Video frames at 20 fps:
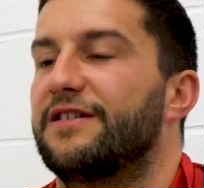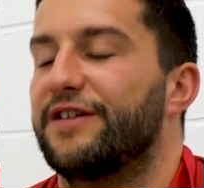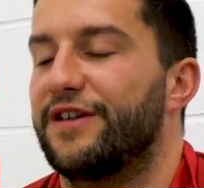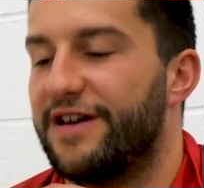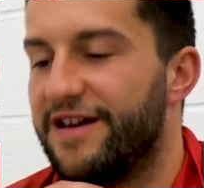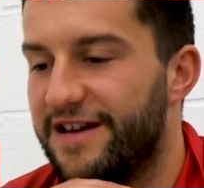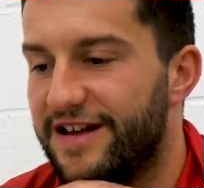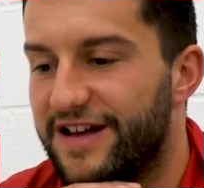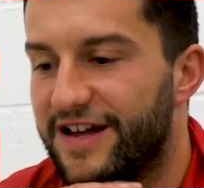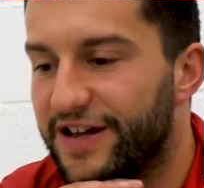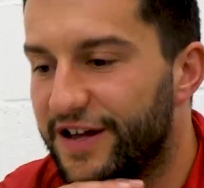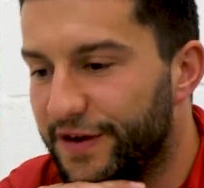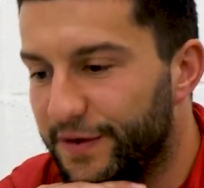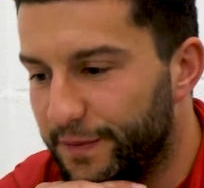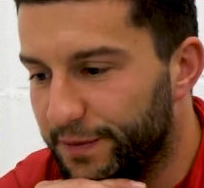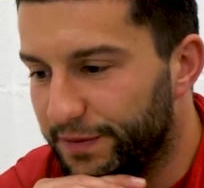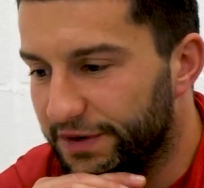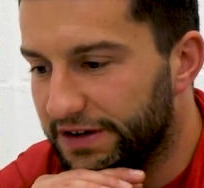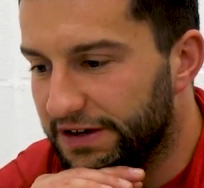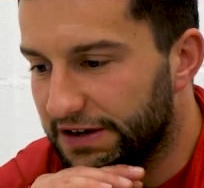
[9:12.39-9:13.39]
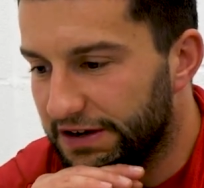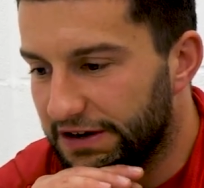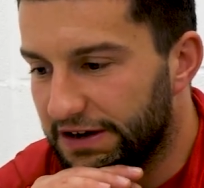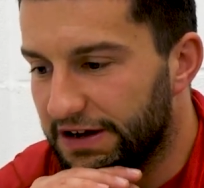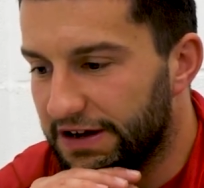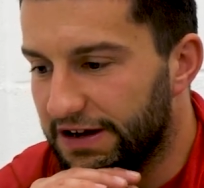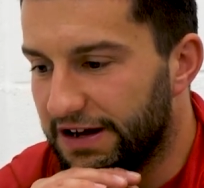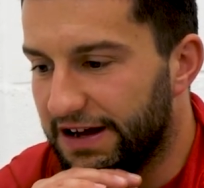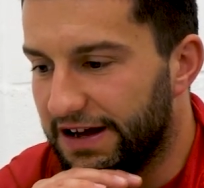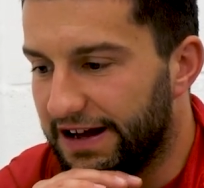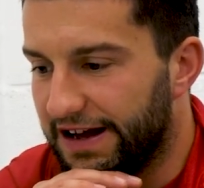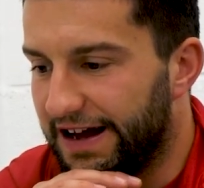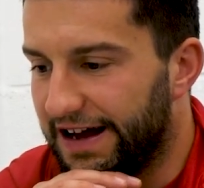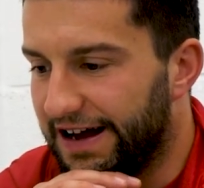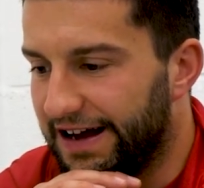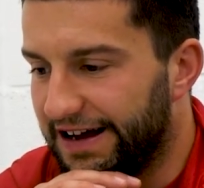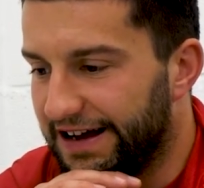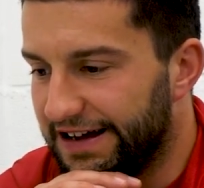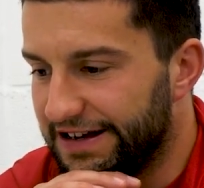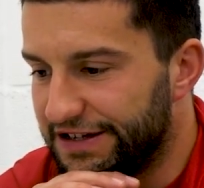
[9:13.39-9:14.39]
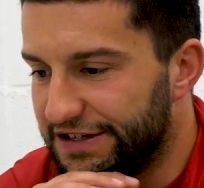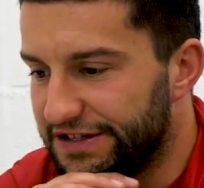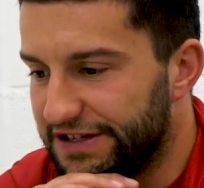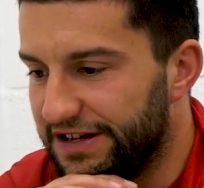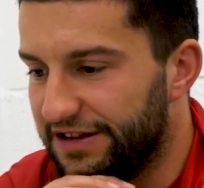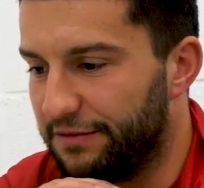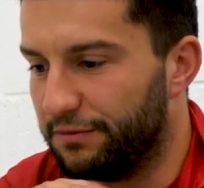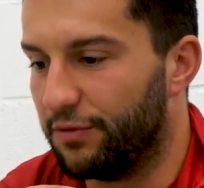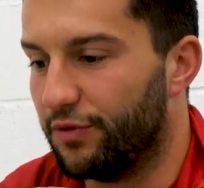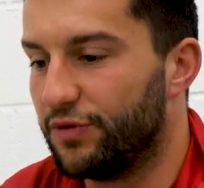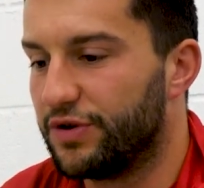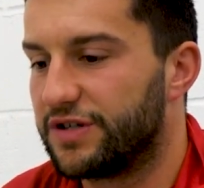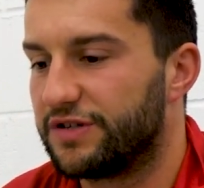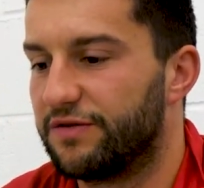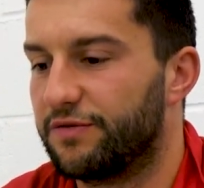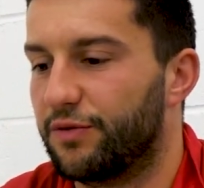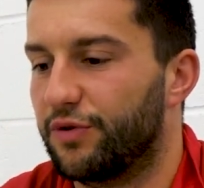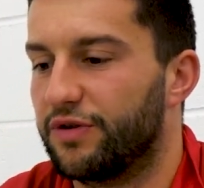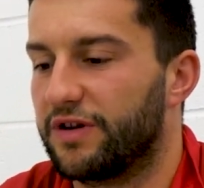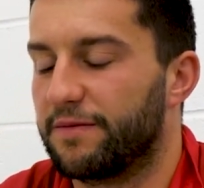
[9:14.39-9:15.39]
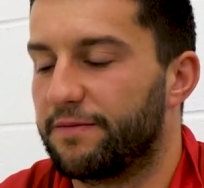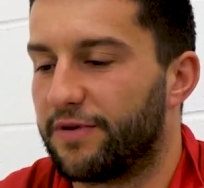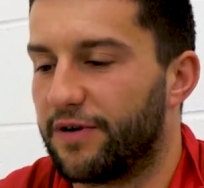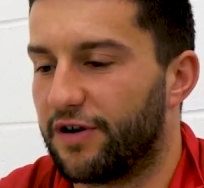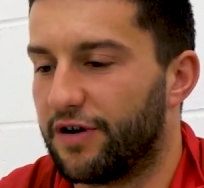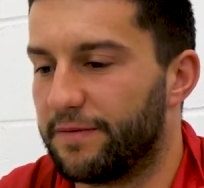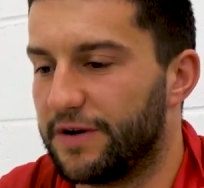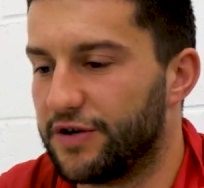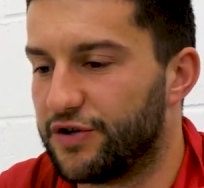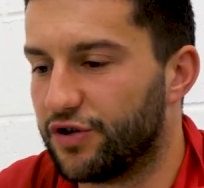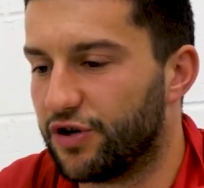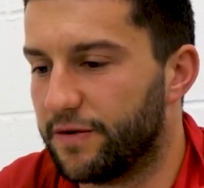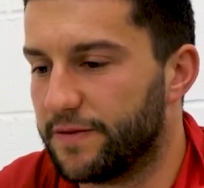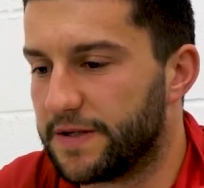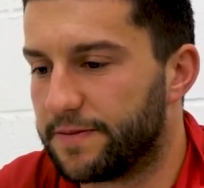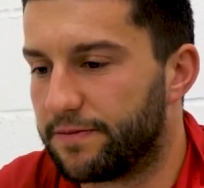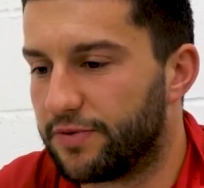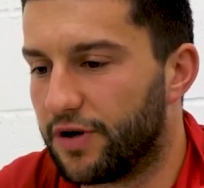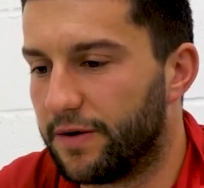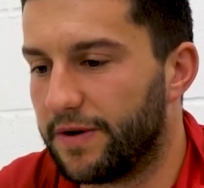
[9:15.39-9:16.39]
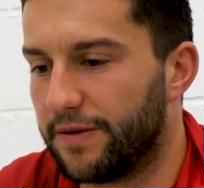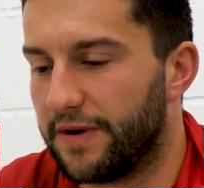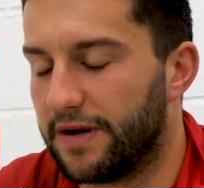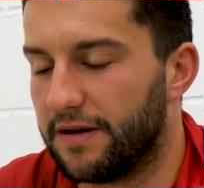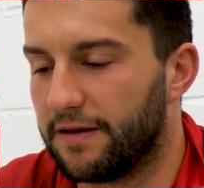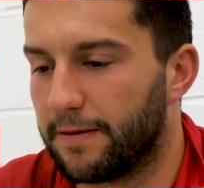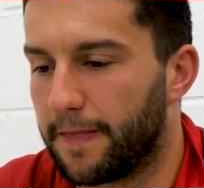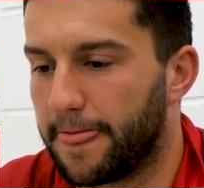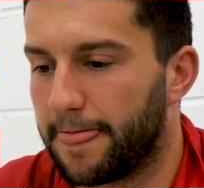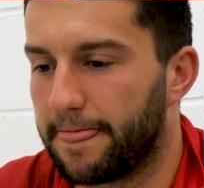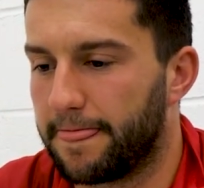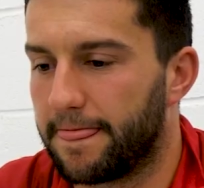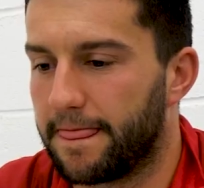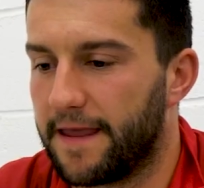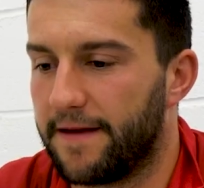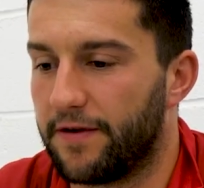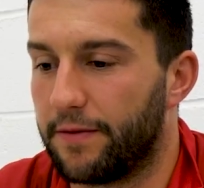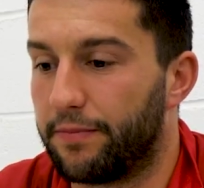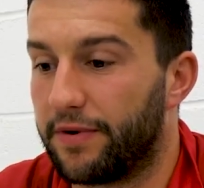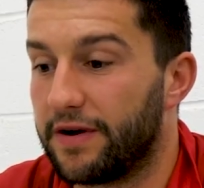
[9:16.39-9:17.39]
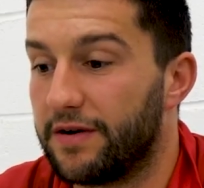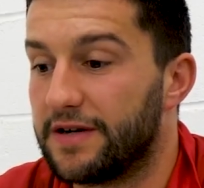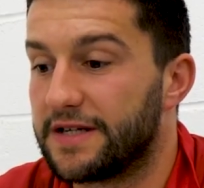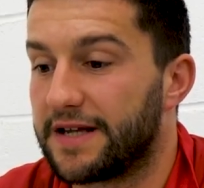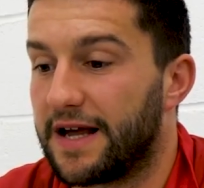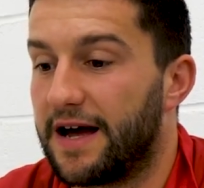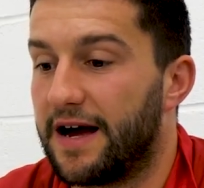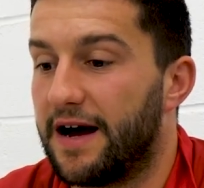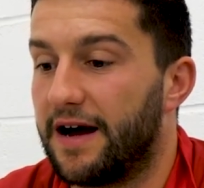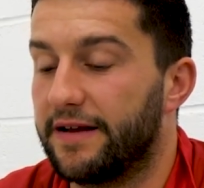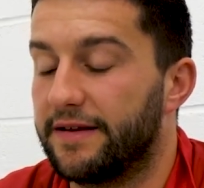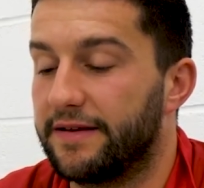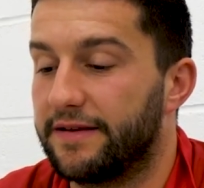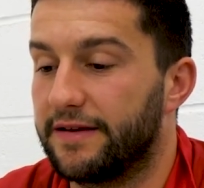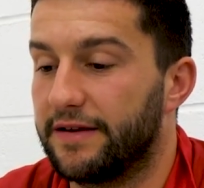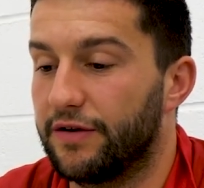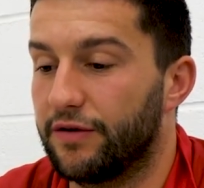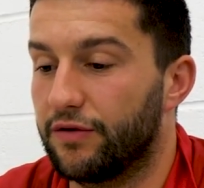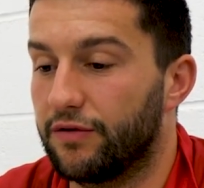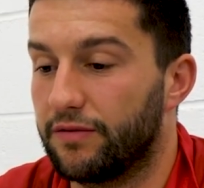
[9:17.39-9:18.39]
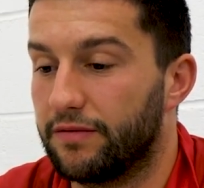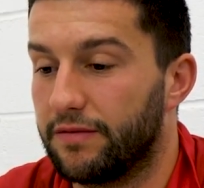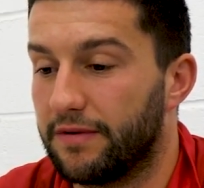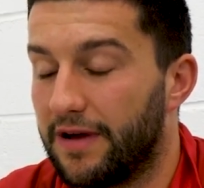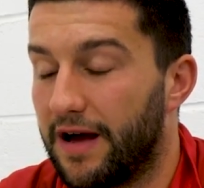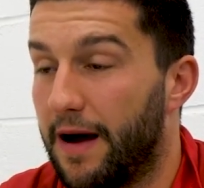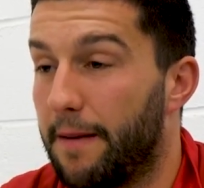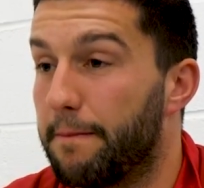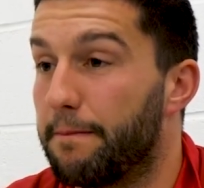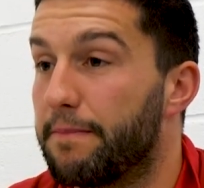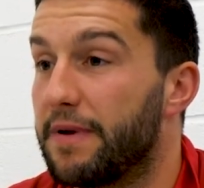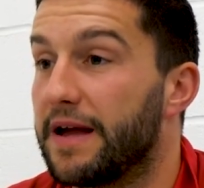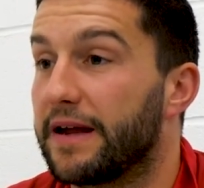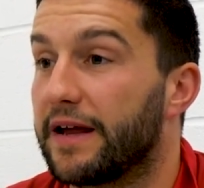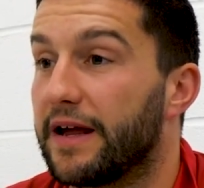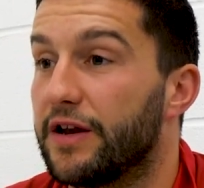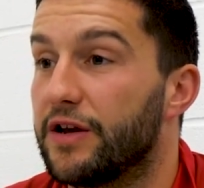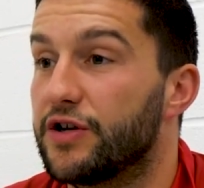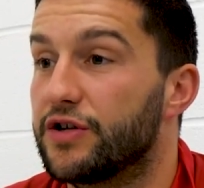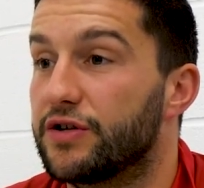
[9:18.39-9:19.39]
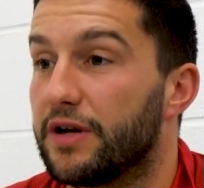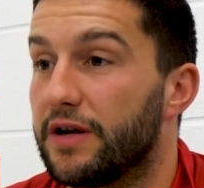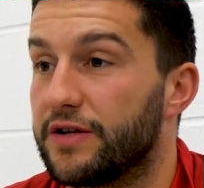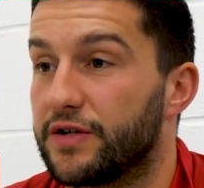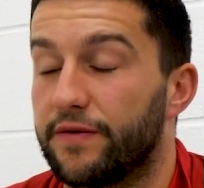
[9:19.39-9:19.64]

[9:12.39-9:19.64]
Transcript: I'd say the most rewarding part of my job is probably when if a player's had, a big injury.